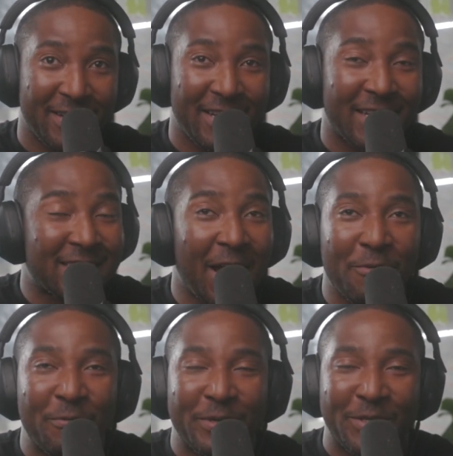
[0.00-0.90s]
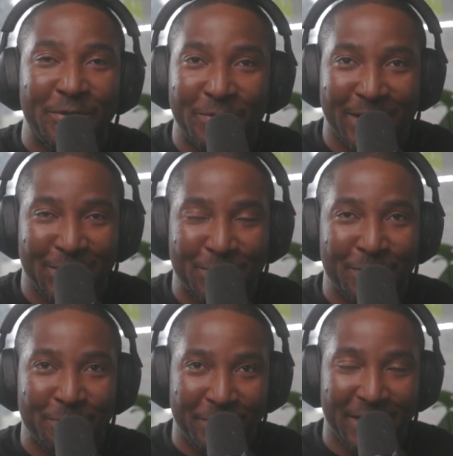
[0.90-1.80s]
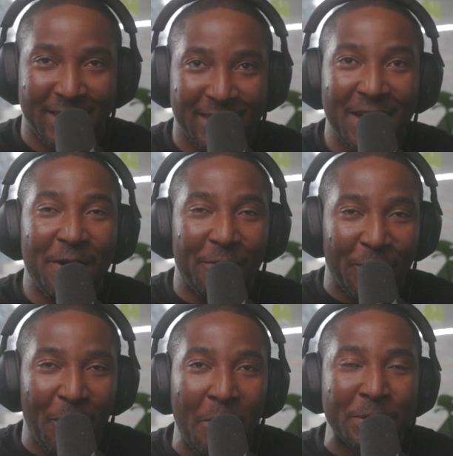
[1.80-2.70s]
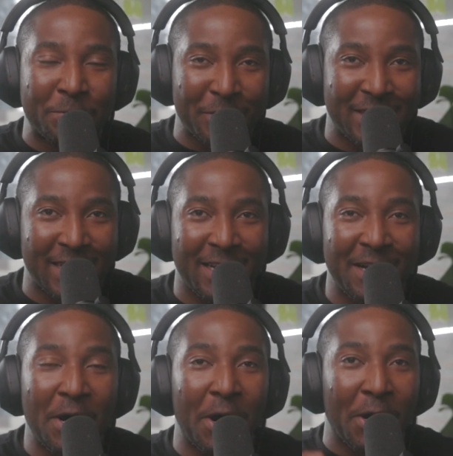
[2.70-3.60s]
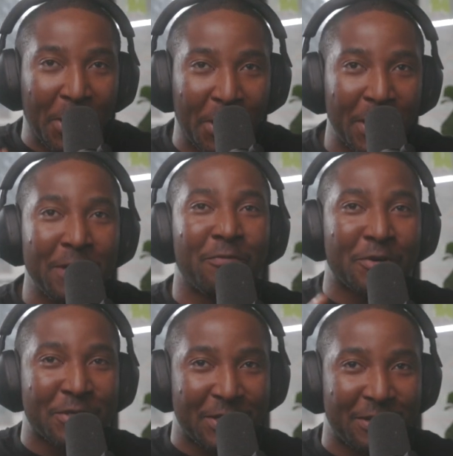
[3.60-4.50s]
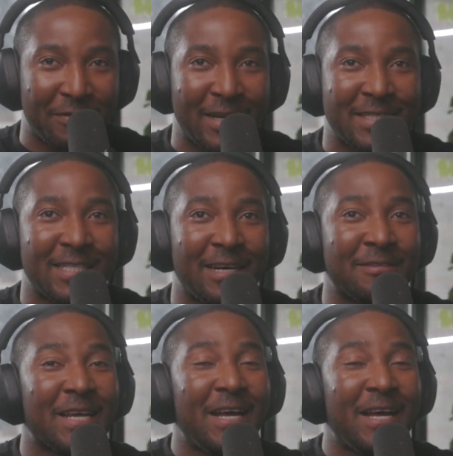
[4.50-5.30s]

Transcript: It's not what we do as human beings. We always present a good version of ourselves,